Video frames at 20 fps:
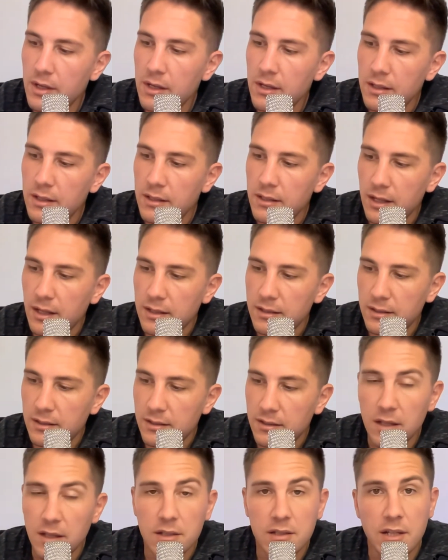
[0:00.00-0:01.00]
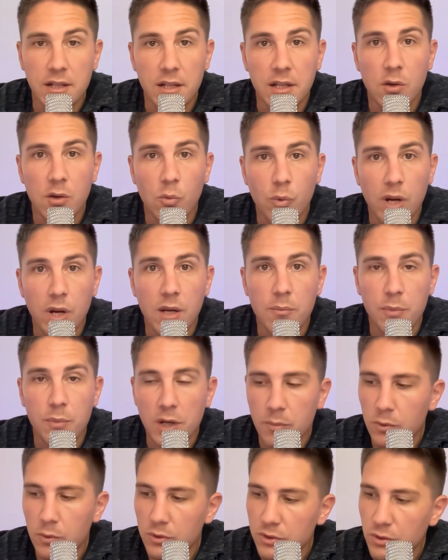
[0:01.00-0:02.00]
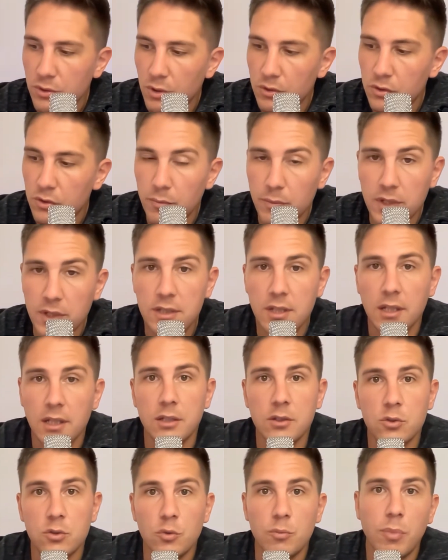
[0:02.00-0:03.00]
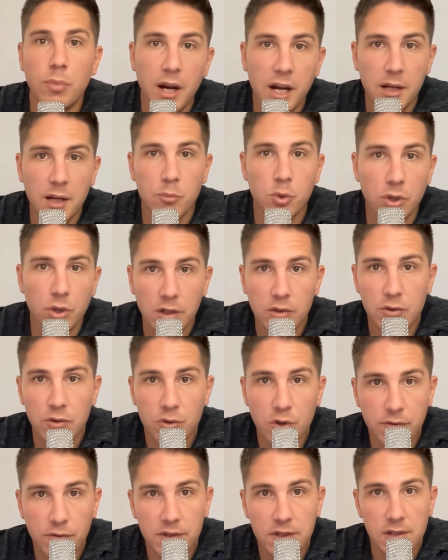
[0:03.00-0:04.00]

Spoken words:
that is essentially when people start committing to buying products or services